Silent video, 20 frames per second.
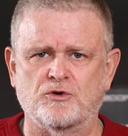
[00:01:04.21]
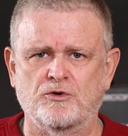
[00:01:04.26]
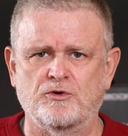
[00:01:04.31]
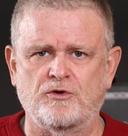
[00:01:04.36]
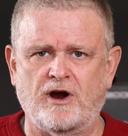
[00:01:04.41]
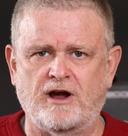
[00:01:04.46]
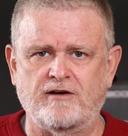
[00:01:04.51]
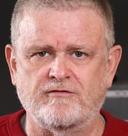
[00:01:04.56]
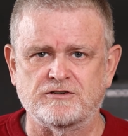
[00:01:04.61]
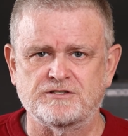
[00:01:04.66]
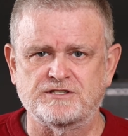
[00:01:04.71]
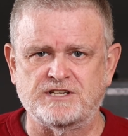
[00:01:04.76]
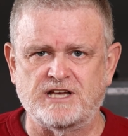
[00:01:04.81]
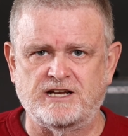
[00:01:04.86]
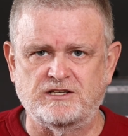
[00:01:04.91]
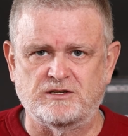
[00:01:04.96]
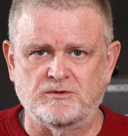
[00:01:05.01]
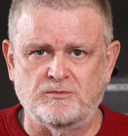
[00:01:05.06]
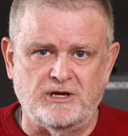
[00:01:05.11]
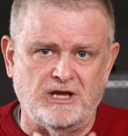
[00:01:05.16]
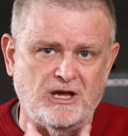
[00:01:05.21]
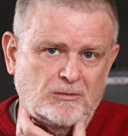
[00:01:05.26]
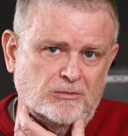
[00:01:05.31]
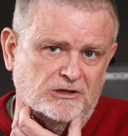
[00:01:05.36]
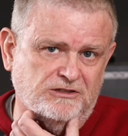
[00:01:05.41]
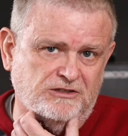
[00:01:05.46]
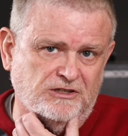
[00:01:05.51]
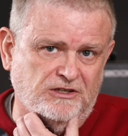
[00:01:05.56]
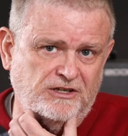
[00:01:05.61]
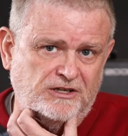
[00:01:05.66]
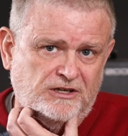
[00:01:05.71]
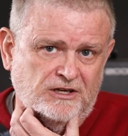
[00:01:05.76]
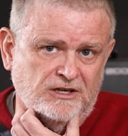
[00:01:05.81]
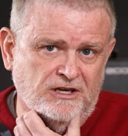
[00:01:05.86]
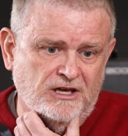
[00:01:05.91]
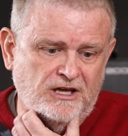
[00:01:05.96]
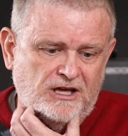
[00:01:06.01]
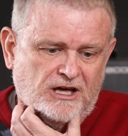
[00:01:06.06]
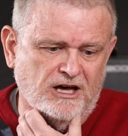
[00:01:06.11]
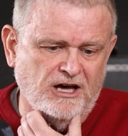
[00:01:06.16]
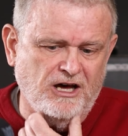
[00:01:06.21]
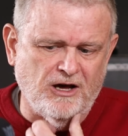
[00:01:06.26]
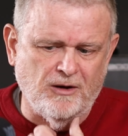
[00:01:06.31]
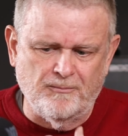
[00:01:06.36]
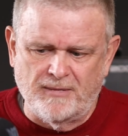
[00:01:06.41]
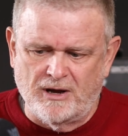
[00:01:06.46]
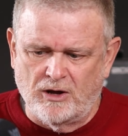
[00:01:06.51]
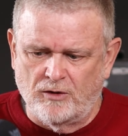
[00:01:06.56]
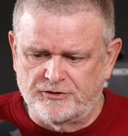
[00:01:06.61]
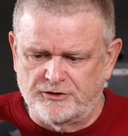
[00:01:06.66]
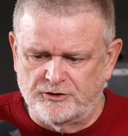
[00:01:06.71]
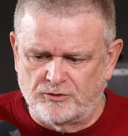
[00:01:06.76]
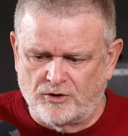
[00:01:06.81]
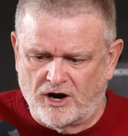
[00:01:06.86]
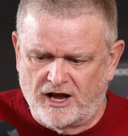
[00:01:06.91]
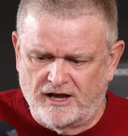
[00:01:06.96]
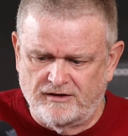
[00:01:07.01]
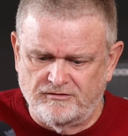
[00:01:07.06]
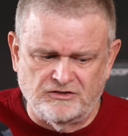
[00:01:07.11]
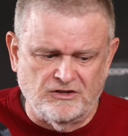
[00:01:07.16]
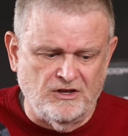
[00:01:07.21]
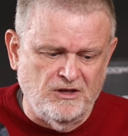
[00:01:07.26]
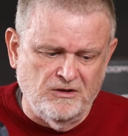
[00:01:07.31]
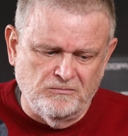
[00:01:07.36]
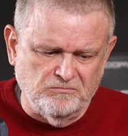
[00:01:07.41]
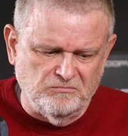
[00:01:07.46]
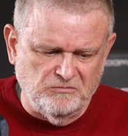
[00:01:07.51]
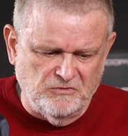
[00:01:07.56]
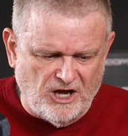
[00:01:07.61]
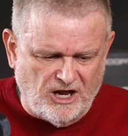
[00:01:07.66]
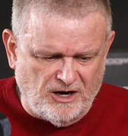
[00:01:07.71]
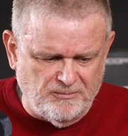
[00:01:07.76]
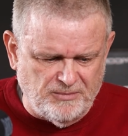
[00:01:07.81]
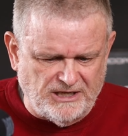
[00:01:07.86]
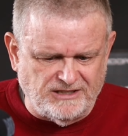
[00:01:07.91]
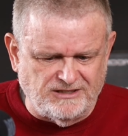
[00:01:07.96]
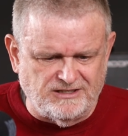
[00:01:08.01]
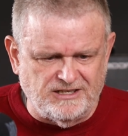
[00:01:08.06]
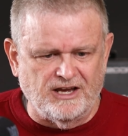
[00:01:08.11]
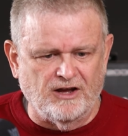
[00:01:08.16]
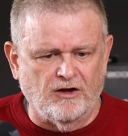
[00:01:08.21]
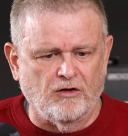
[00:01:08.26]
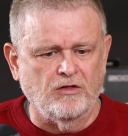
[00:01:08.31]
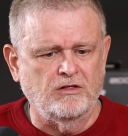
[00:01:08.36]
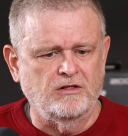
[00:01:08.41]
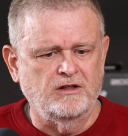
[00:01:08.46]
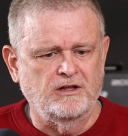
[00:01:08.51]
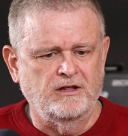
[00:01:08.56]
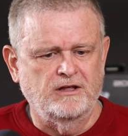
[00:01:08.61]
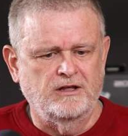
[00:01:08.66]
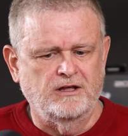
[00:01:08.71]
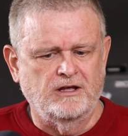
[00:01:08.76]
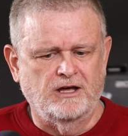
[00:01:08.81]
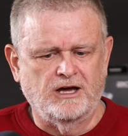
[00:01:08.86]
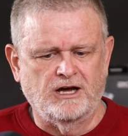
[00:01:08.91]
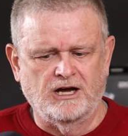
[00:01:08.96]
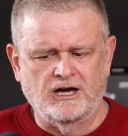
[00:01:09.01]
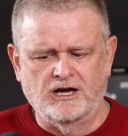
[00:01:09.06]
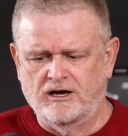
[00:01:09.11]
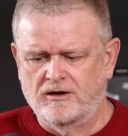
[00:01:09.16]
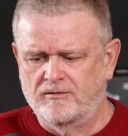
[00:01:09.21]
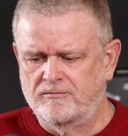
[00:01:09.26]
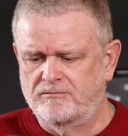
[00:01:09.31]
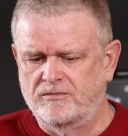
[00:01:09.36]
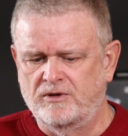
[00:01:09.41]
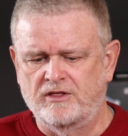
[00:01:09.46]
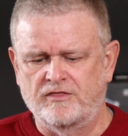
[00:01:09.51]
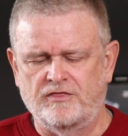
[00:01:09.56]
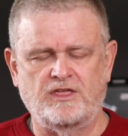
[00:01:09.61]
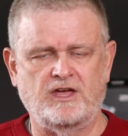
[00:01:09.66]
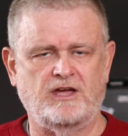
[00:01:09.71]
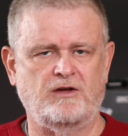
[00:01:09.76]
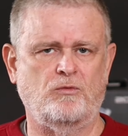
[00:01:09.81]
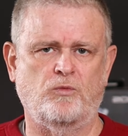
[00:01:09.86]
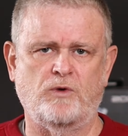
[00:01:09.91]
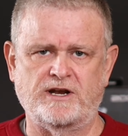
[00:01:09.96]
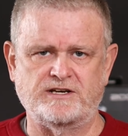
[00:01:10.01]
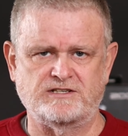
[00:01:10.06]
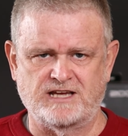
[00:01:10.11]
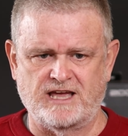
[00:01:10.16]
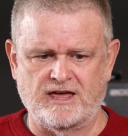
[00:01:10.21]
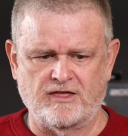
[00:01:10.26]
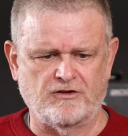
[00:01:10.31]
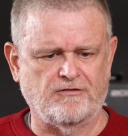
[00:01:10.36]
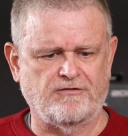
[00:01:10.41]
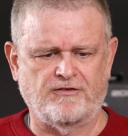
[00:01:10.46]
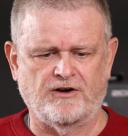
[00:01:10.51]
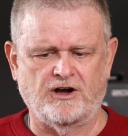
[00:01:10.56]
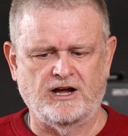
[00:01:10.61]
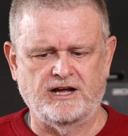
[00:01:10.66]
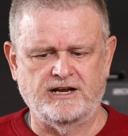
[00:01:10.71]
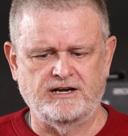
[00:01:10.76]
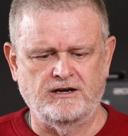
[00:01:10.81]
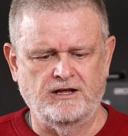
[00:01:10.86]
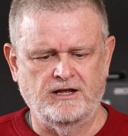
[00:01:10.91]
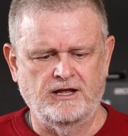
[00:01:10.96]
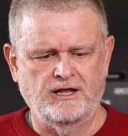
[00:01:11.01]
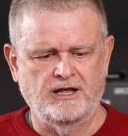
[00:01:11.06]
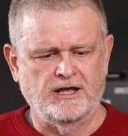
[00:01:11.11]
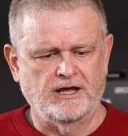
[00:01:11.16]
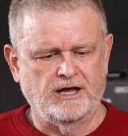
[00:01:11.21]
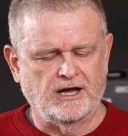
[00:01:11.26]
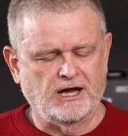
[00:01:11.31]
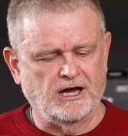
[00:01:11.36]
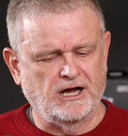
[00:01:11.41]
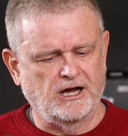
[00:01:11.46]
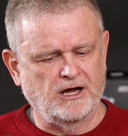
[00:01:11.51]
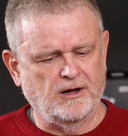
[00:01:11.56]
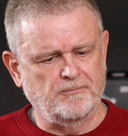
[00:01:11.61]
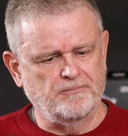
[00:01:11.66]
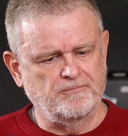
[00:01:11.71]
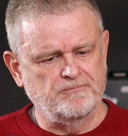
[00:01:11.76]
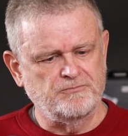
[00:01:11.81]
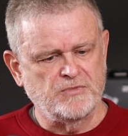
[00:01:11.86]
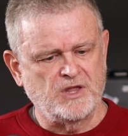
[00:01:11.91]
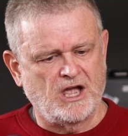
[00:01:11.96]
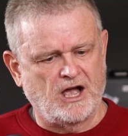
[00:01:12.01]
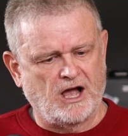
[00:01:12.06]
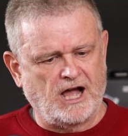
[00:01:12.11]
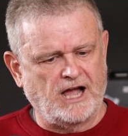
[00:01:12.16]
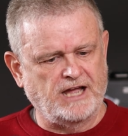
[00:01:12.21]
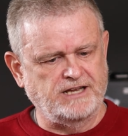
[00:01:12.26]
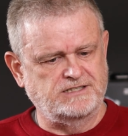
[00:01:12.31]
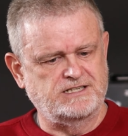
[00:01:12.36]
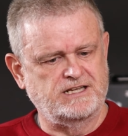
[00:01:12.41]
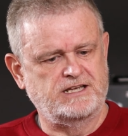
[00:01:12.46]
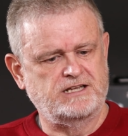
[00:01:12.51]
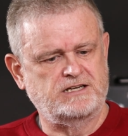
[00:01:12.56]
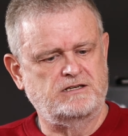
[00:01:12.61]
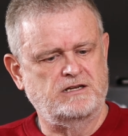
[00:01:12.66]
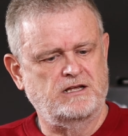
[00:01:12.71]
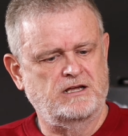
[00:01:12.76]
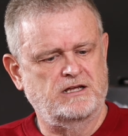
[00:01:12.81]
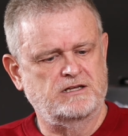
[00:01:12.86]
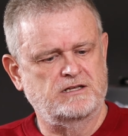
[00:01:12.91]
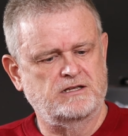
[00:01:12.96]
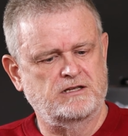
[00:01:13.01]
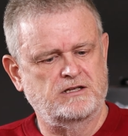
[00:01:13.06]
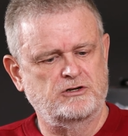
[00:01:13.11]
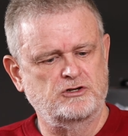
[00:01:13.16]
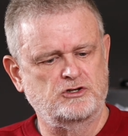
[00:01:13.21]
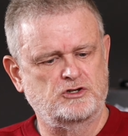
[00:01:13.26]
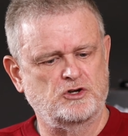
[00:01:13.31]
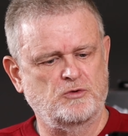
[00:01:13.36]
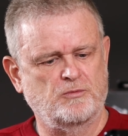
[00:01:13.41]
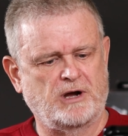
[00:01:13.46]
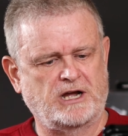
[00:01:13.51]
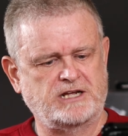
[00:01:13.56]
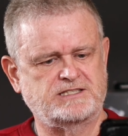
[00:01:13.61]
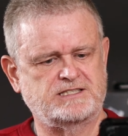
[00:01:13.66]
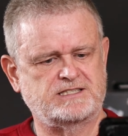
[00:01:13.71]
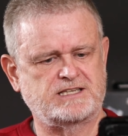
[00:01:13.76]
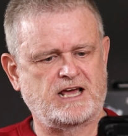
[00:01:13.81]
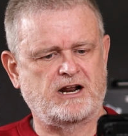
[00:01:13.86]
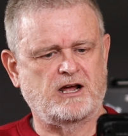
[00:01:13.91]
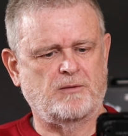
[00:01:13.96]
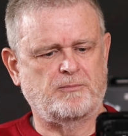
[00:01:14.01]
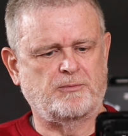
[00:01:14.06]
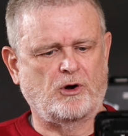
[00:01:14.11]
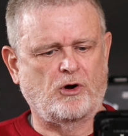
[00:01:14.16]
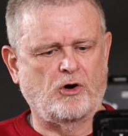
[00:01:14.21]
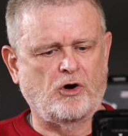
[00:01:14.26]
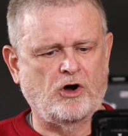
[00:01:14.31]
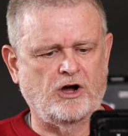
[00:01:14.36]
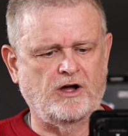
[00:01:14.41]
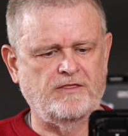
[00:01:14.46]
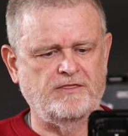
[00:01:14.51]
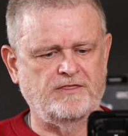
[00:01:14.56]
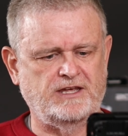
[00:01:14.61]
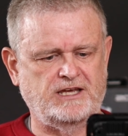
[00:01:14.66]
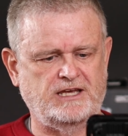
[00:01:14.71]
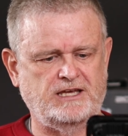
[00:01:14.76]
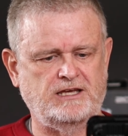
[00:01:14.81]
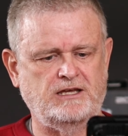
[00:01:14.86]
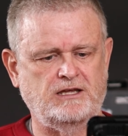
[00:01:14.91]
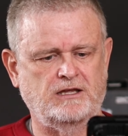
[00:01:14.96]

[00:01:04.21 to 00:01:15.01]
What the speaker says: screwdriver set to be able to mount the drives. Not a big deal. They went together fine. I did do my setup on